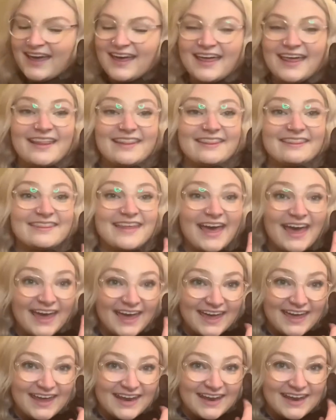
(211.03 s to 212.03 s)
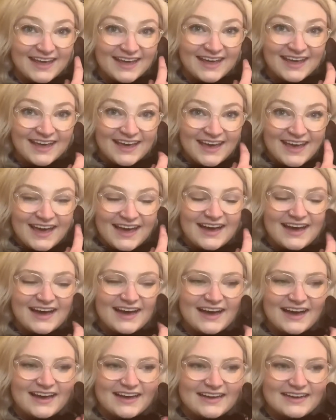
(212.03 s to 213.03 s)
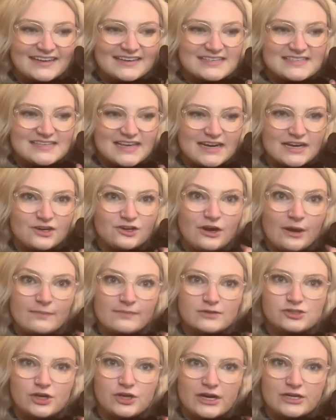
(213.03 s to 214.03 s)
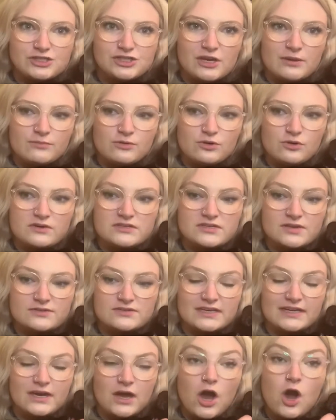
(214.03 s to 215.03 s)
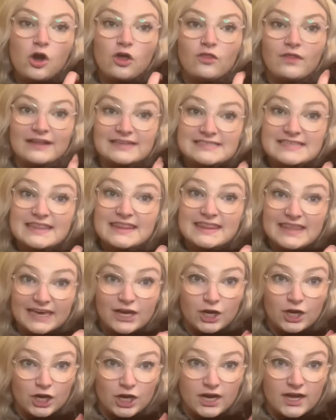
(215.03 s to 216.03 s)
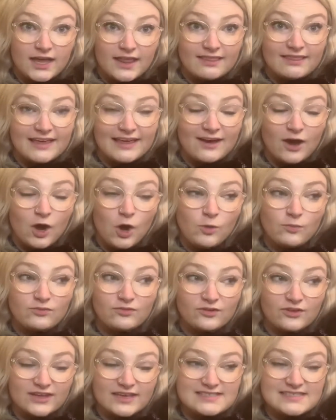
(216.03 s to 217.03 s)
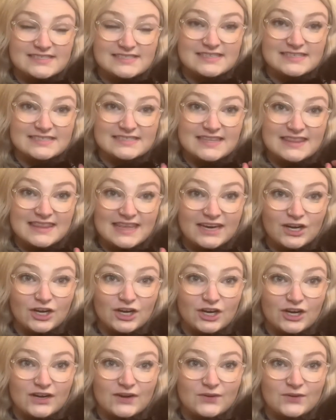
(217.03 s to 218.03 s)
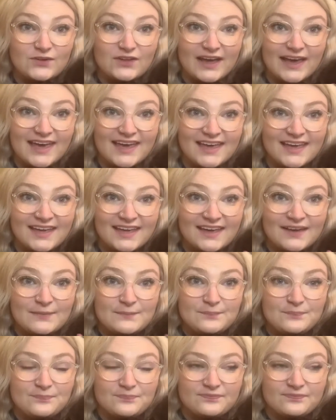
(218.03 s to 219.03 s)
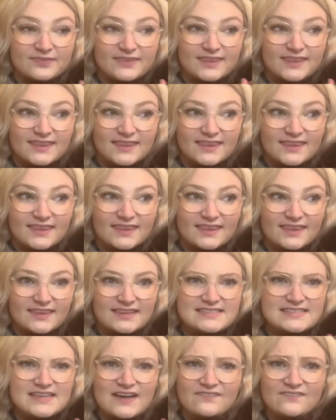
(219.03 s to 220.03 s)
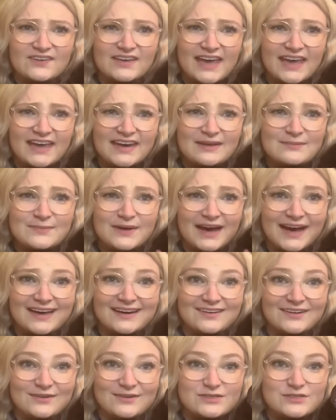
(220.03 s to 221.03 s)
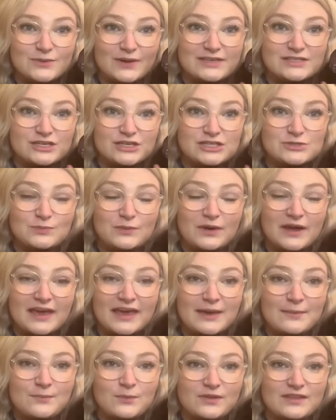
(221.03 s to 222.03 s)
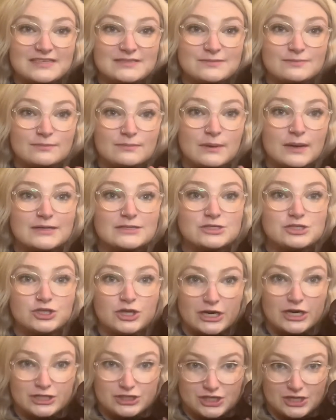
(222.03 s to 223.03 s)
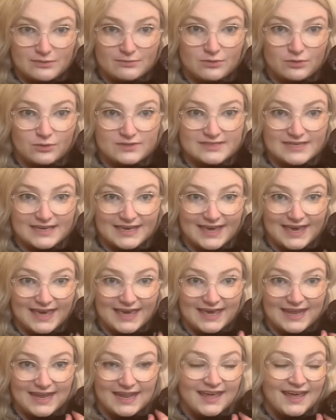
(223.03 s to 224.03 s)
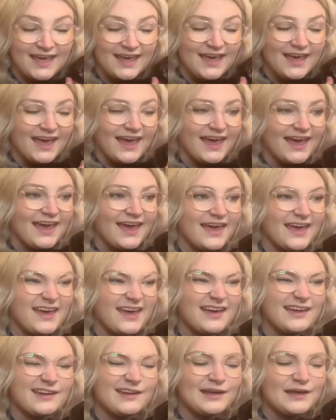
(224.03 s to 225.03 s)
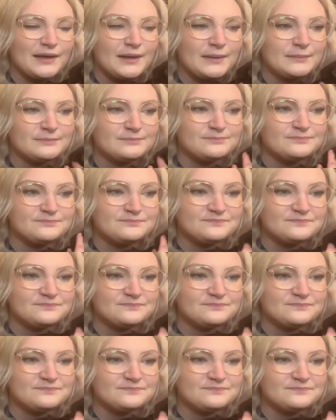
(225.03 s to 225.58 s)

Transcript: And then I decided to grab the dry shampoo because I was like, oh, that's thicker. Like hopefully since it's thicker, it'll like suffocate him. I don't know. So I start spraying him with as much dry shampoo as I can. And um,